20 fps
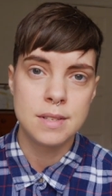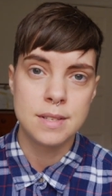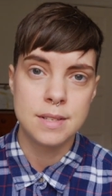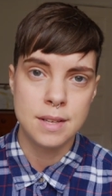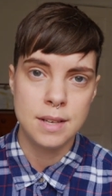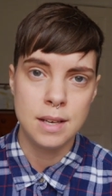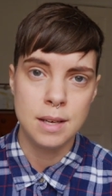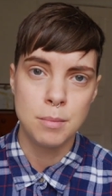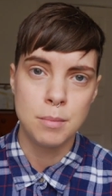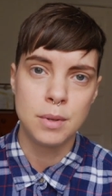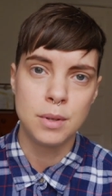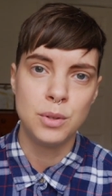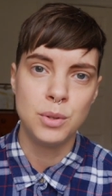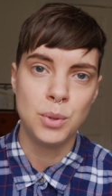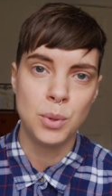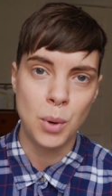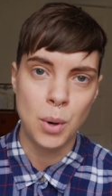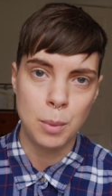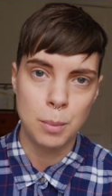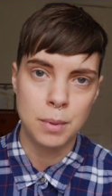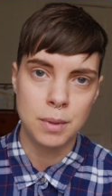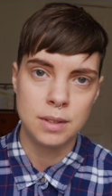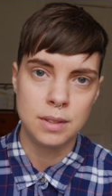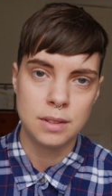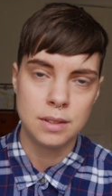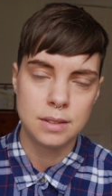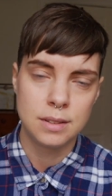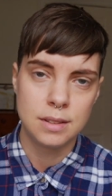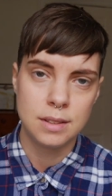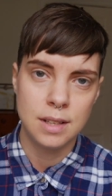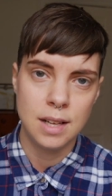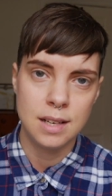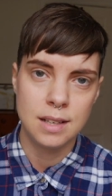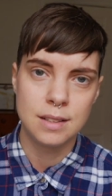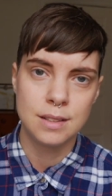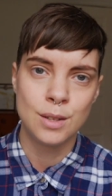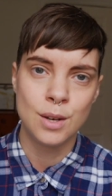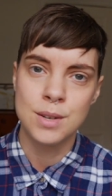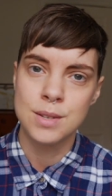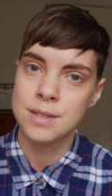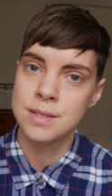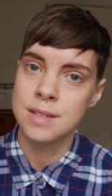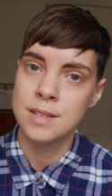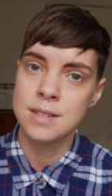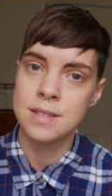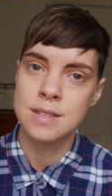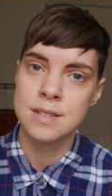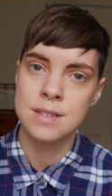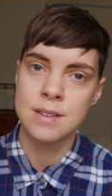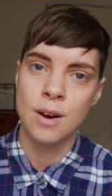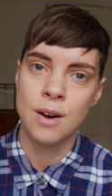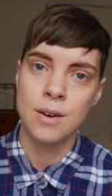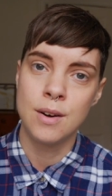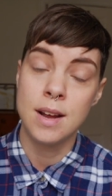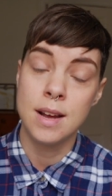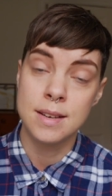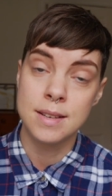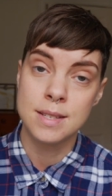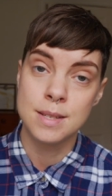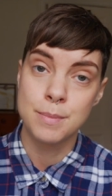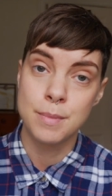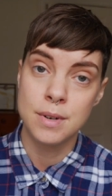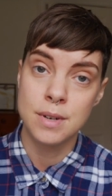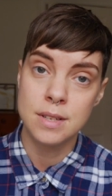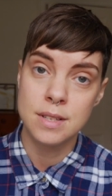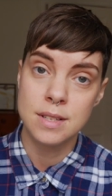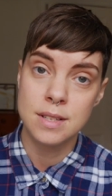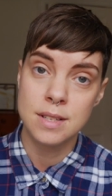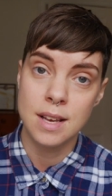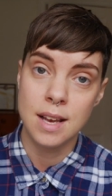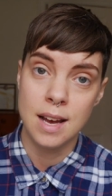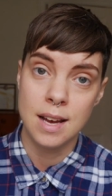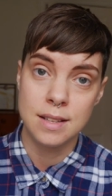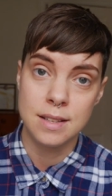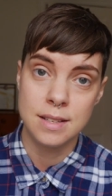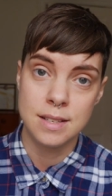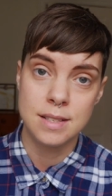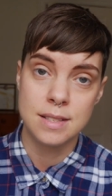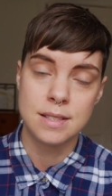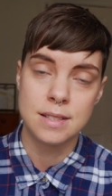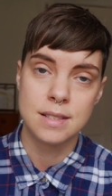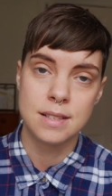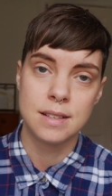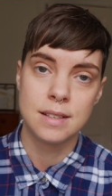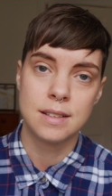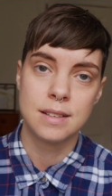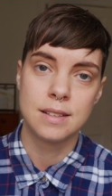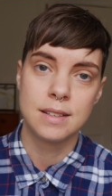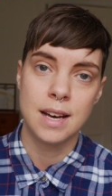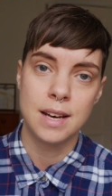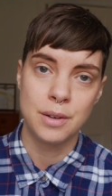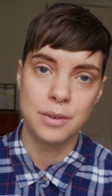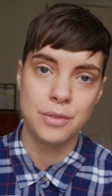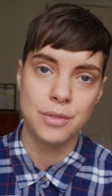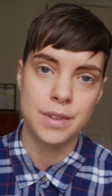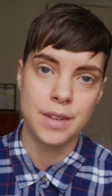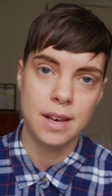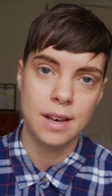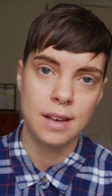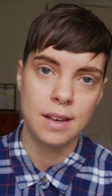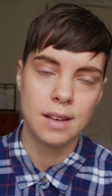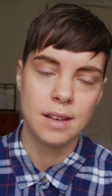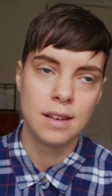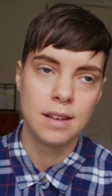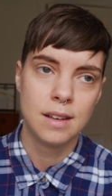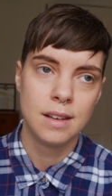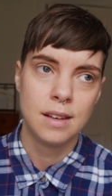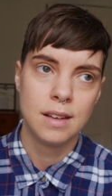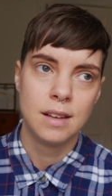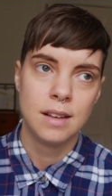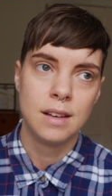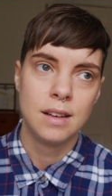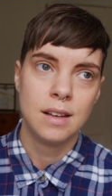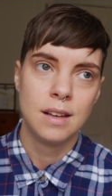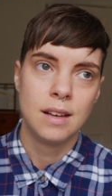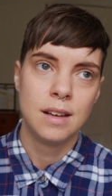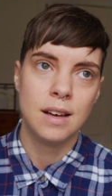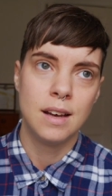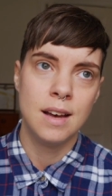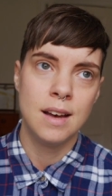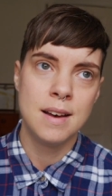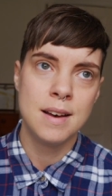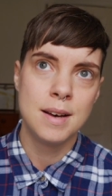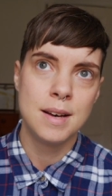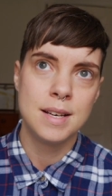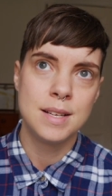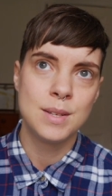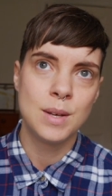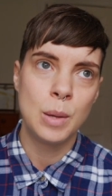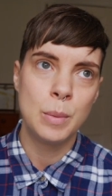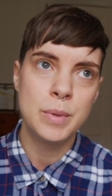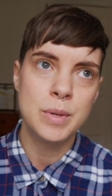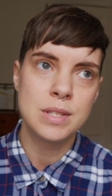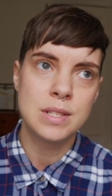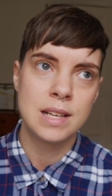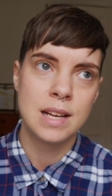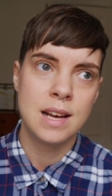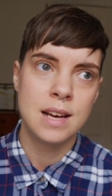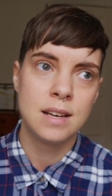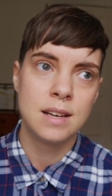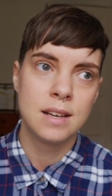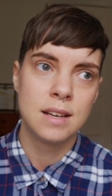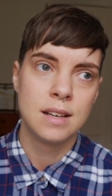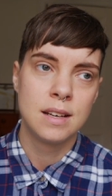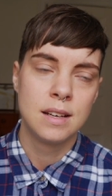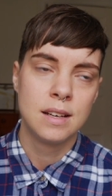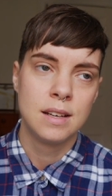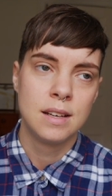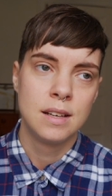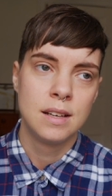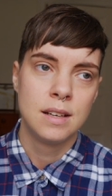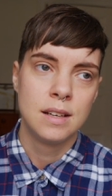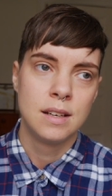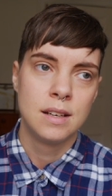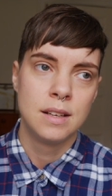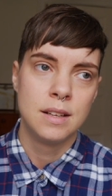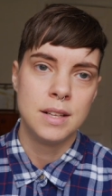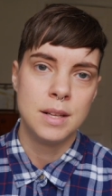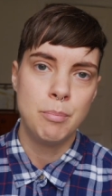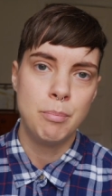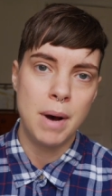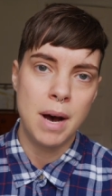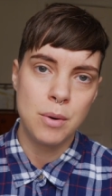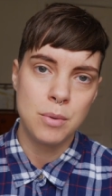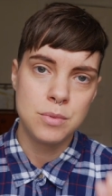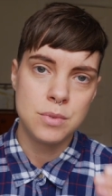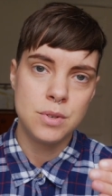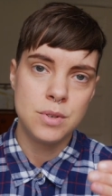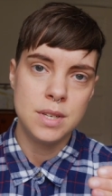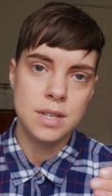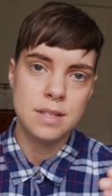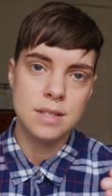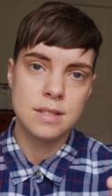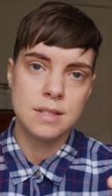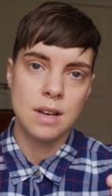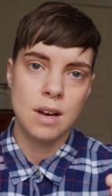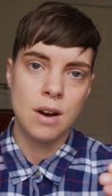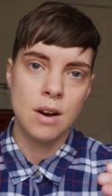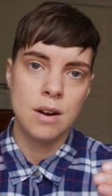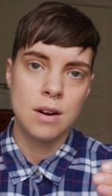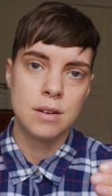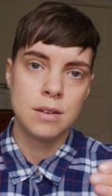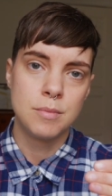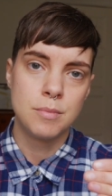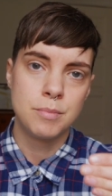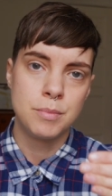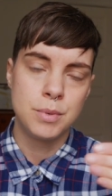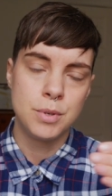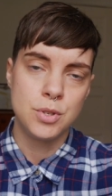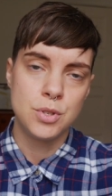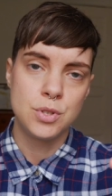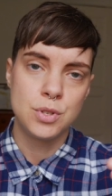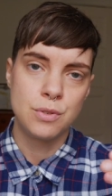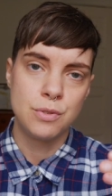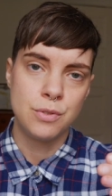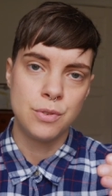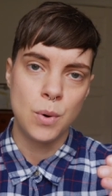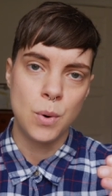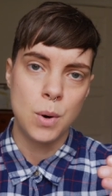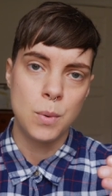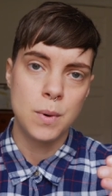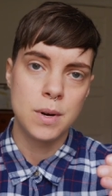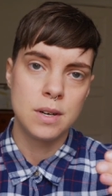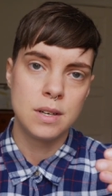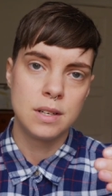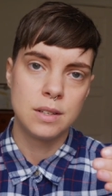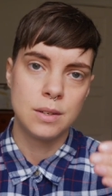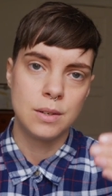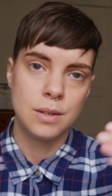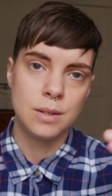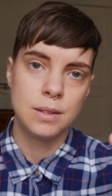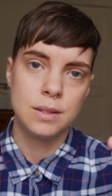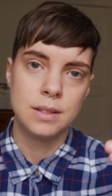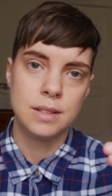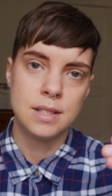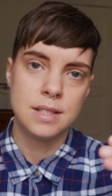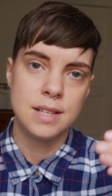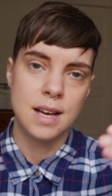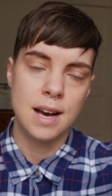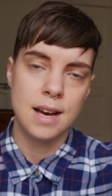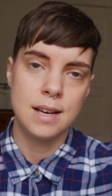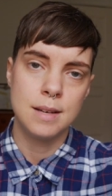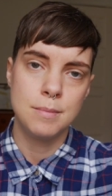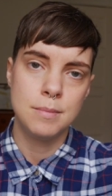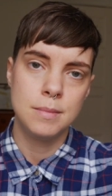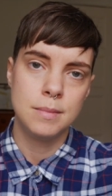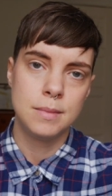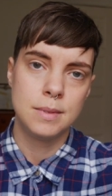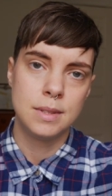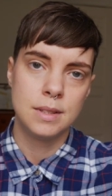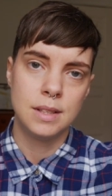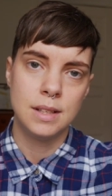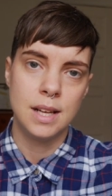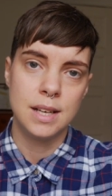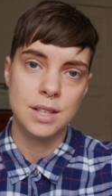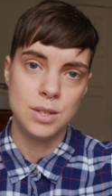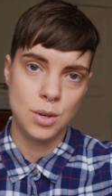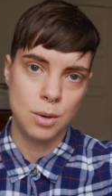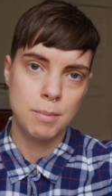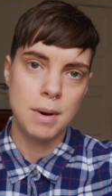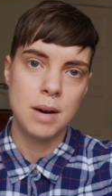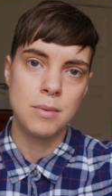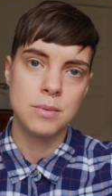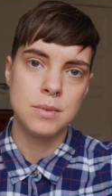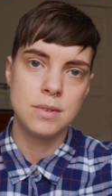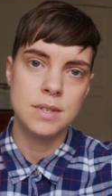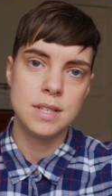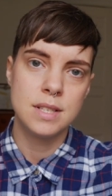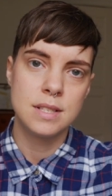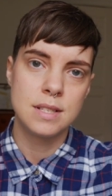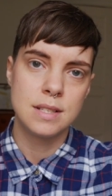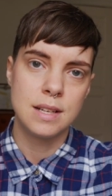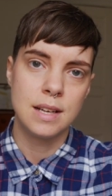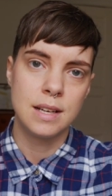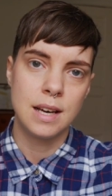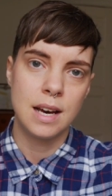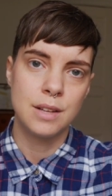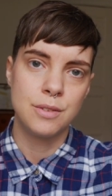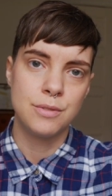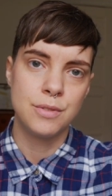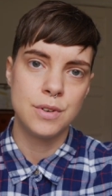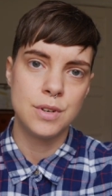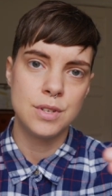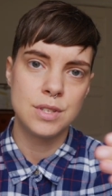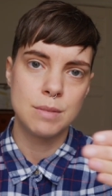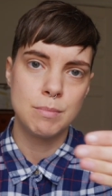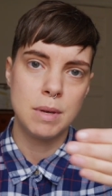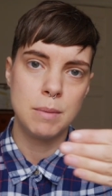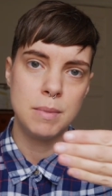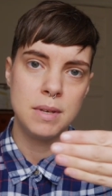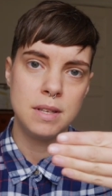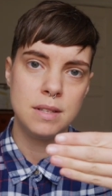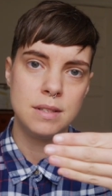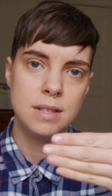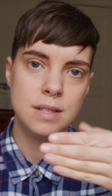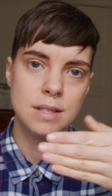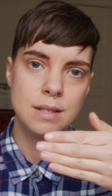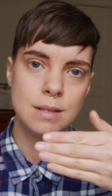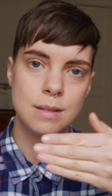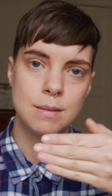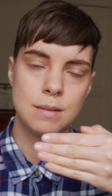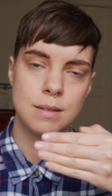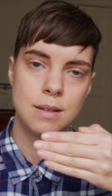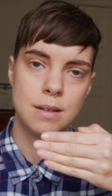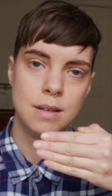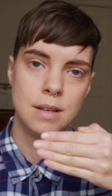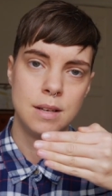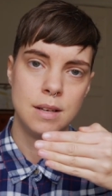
seem normal. Like, narcissists are experts at this kind of thing. Uh, it's almost like the boundaries are pushed forward all the time, like your boundaries. Like at first, maybe this